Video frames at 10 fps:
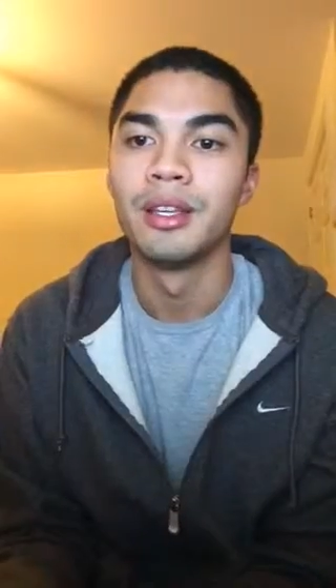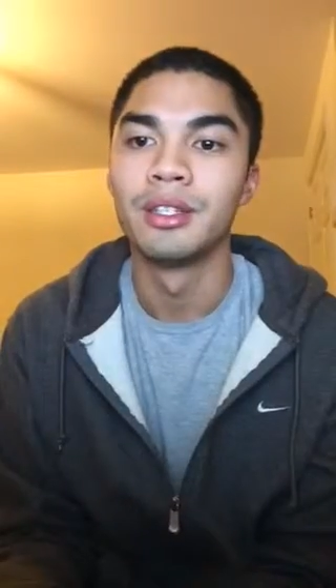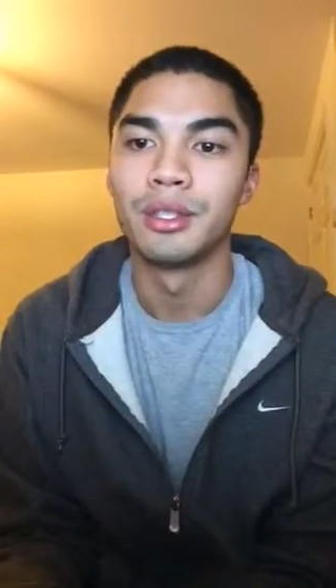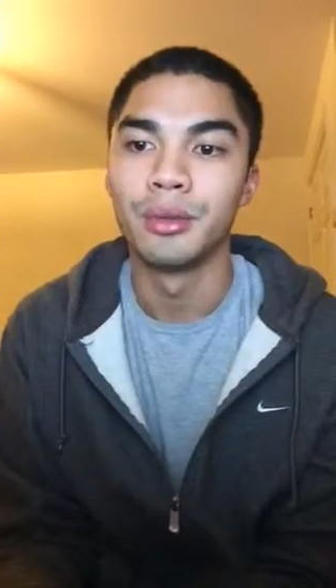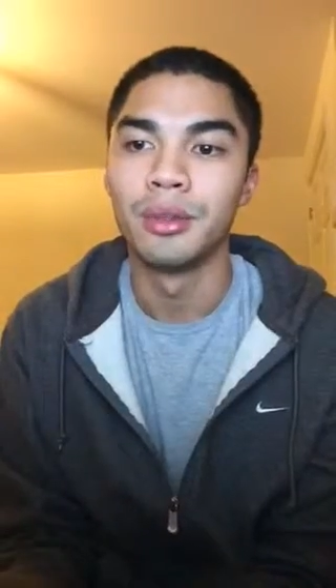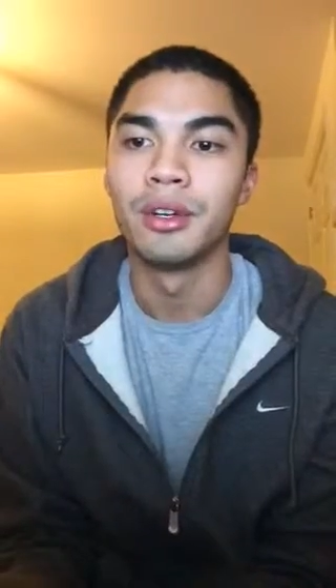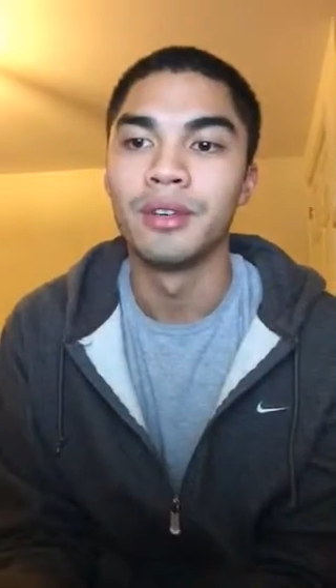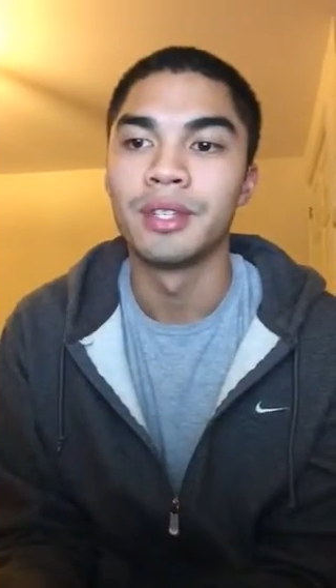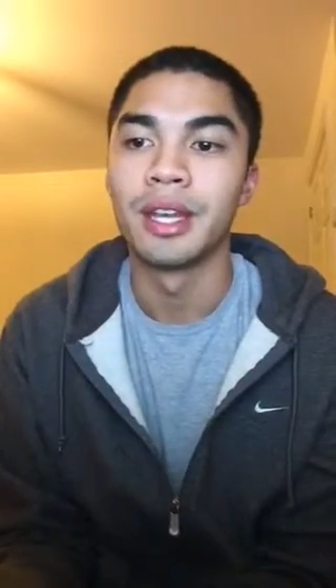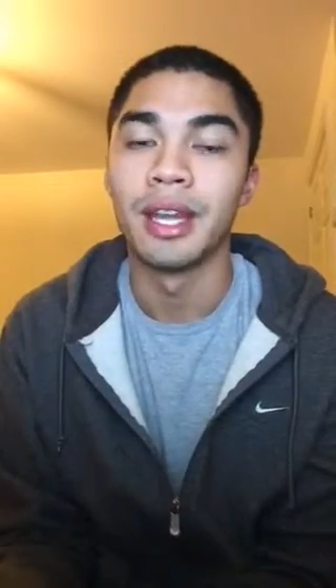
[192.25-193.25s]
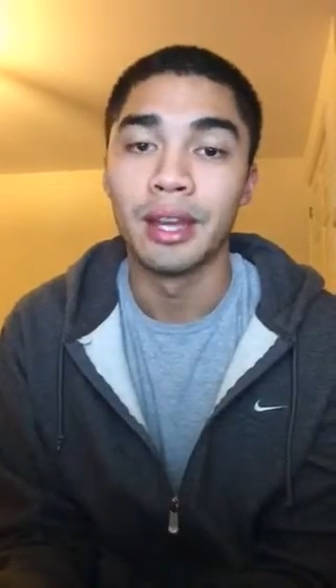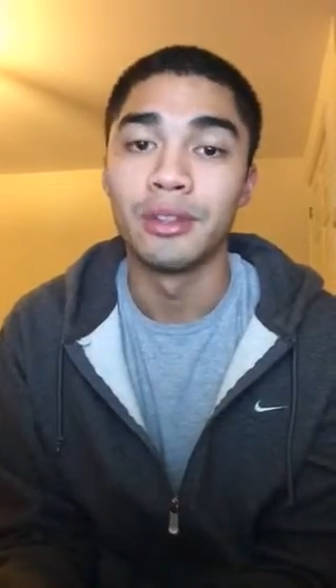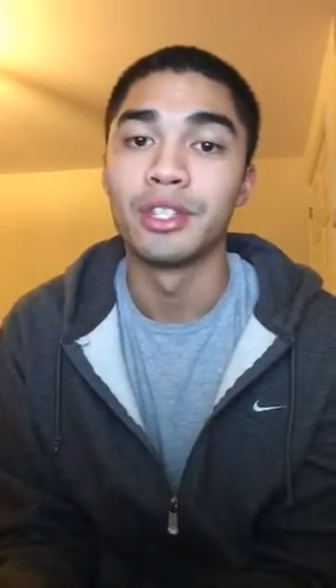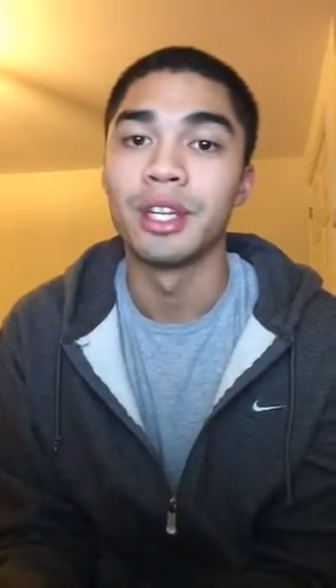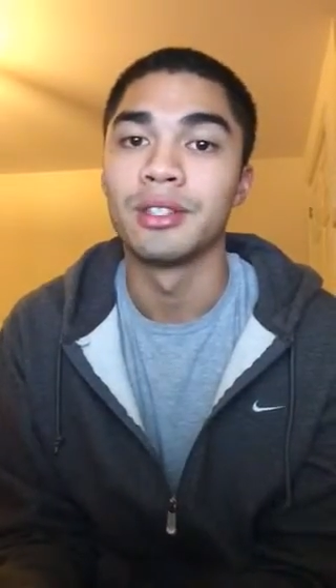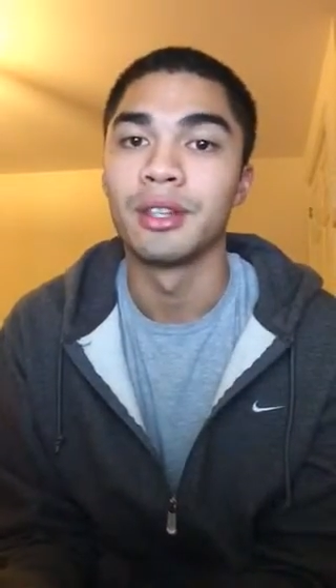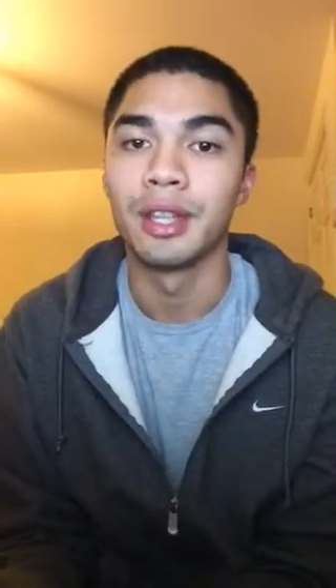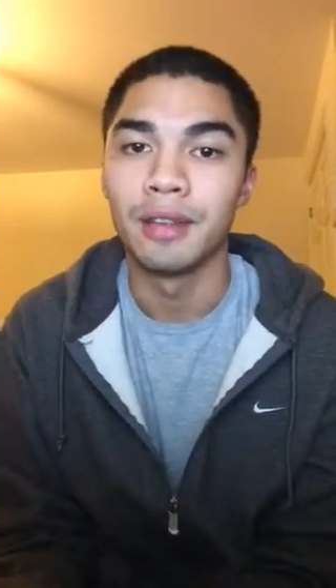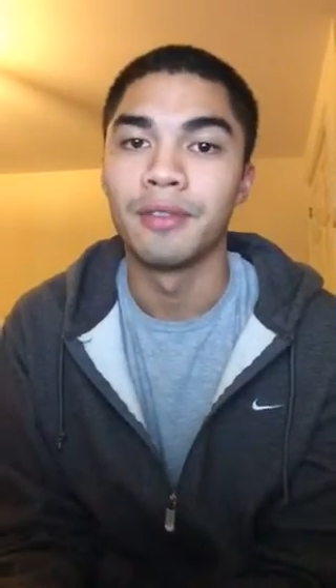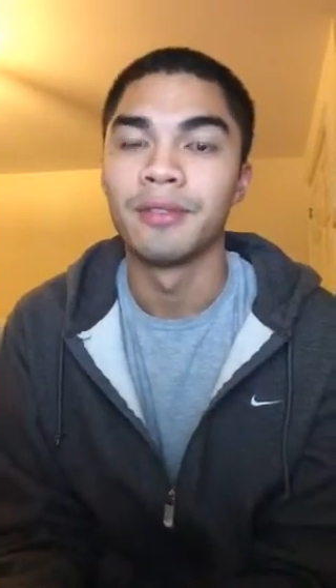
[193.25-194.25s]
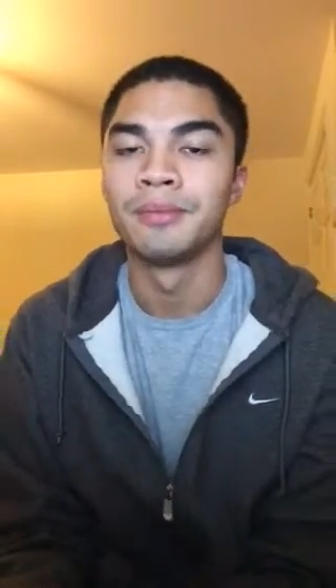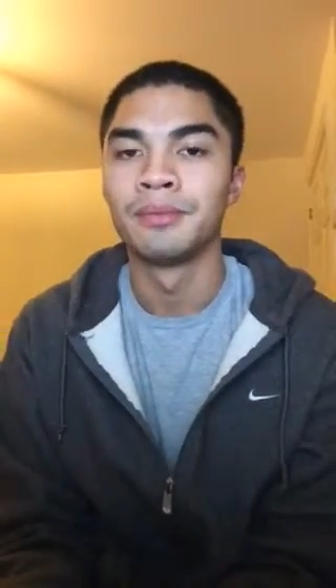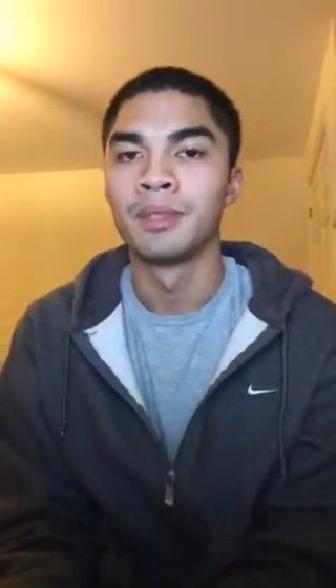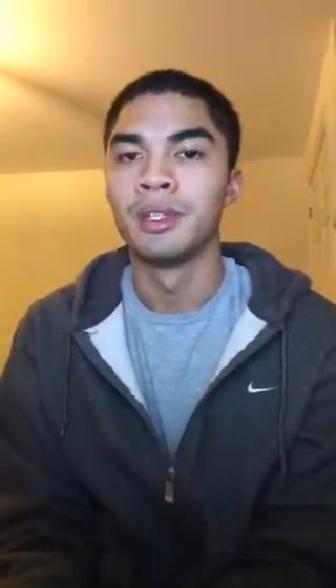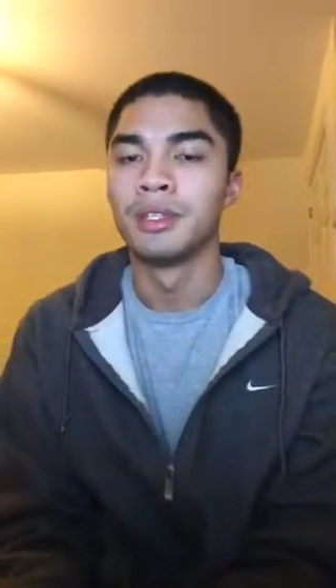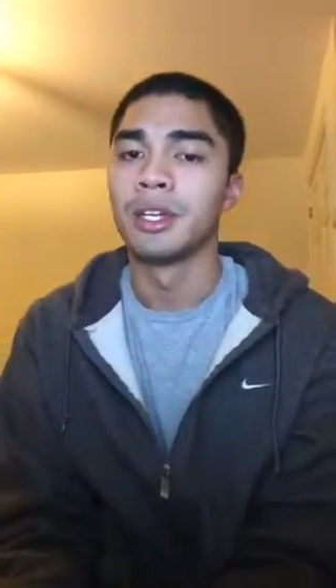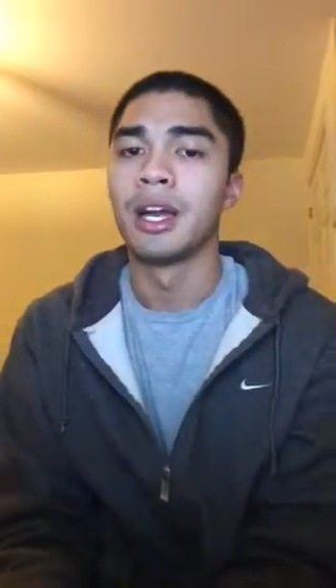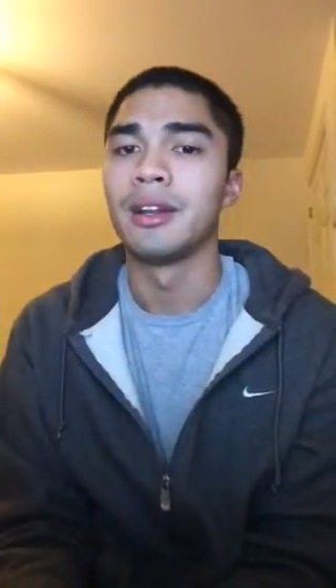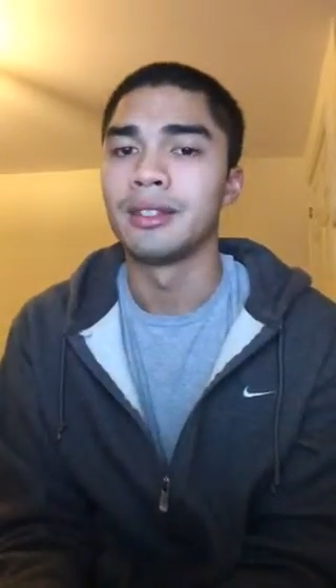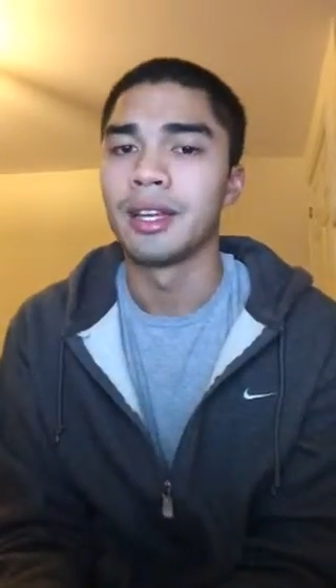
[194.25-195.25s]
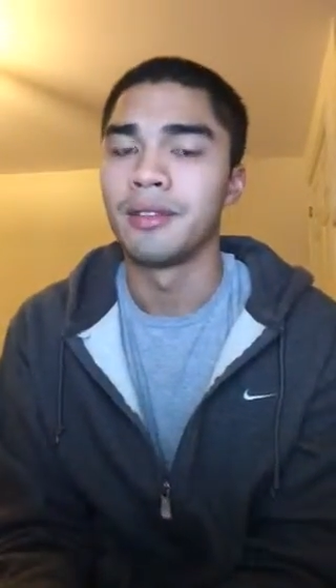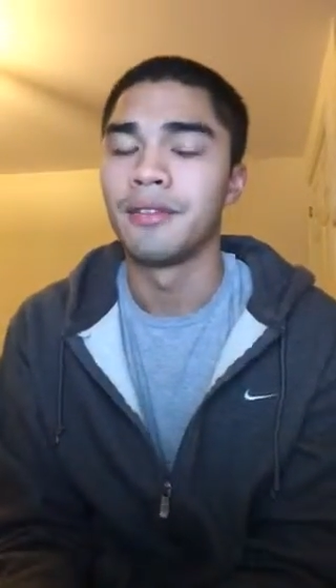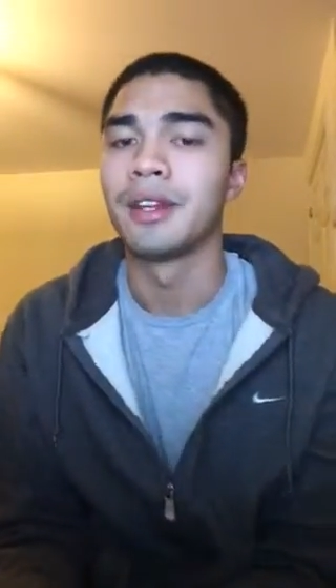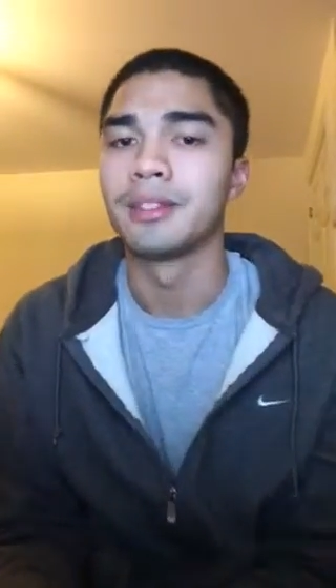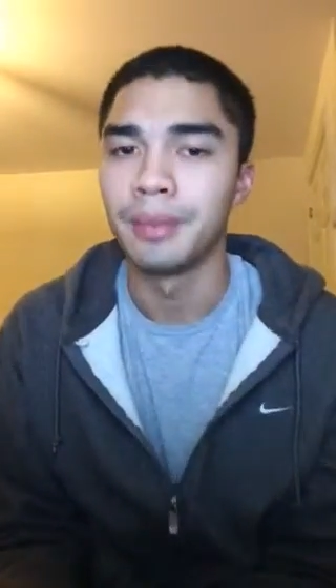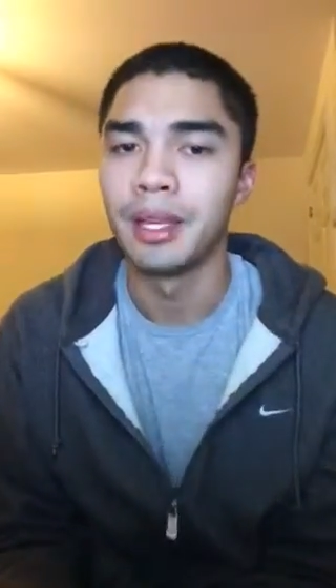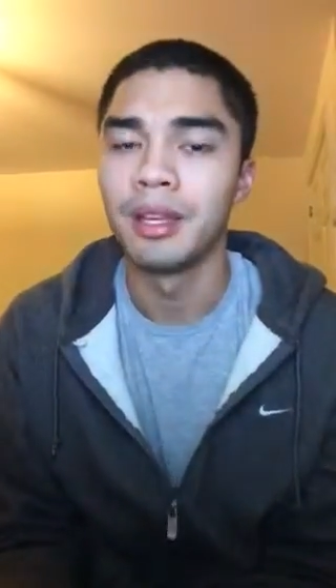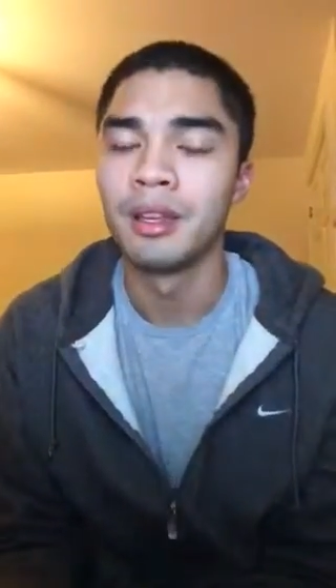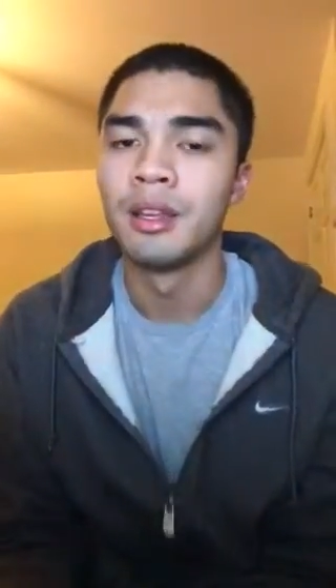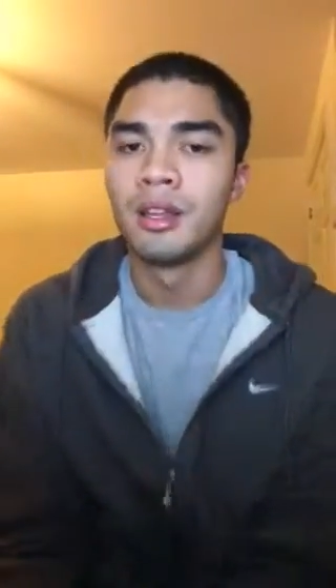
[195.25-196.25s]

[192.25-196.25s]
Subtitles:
soothe nerves, and energize your life. So how does that affect me?